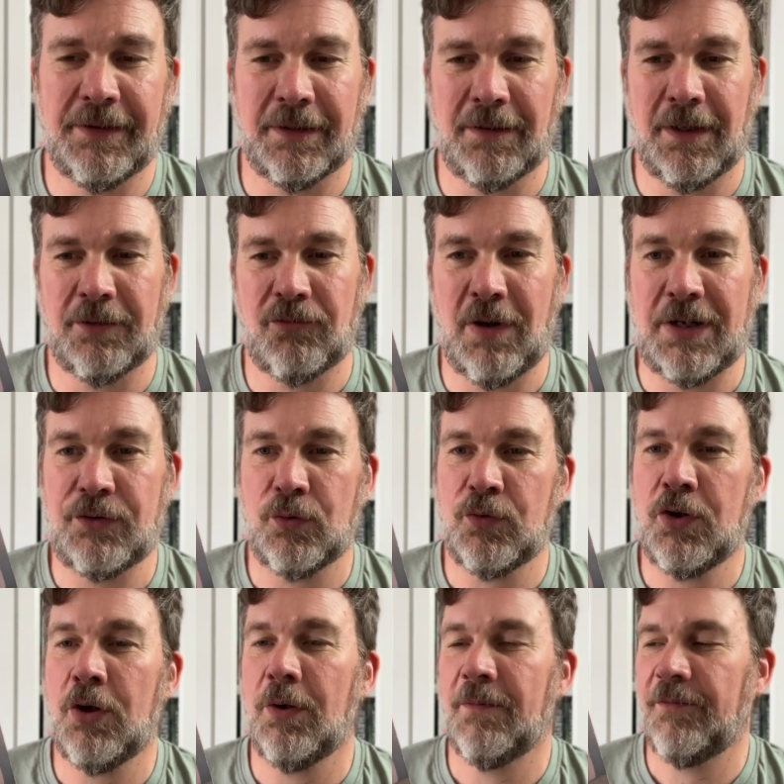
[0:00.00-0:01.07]
a gradual
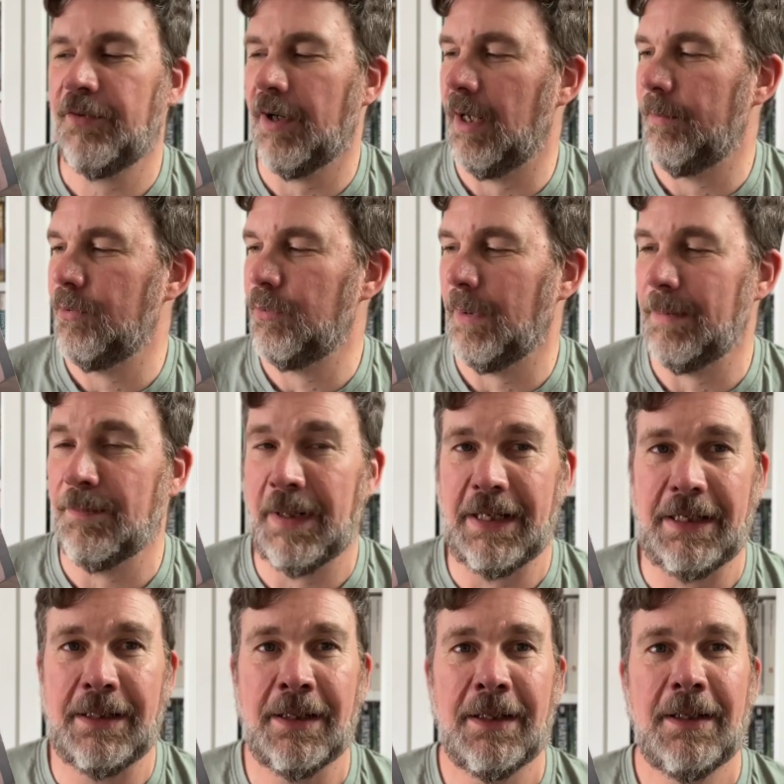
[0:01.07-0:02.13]
to and fro between
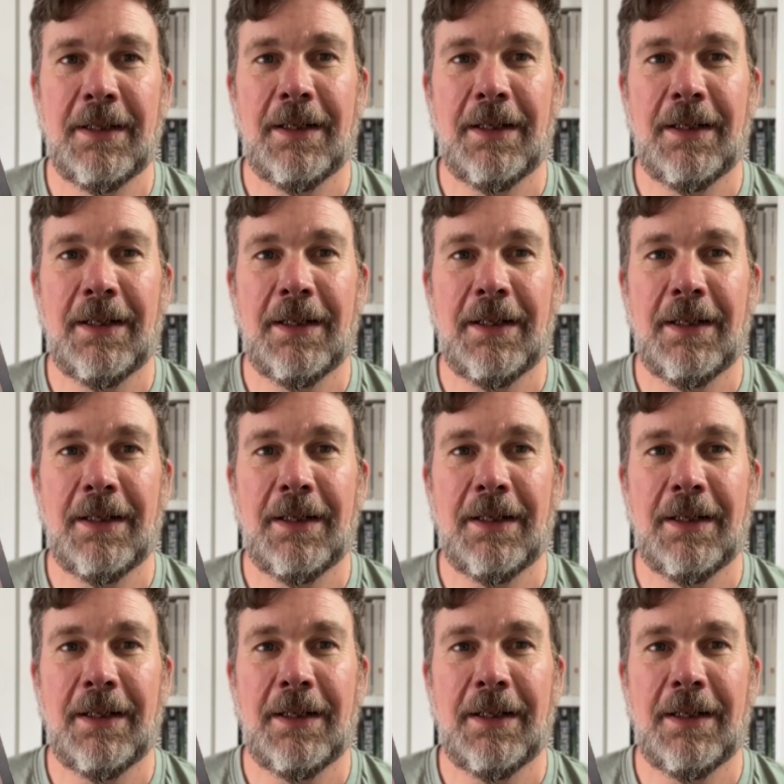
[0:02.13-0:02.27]
me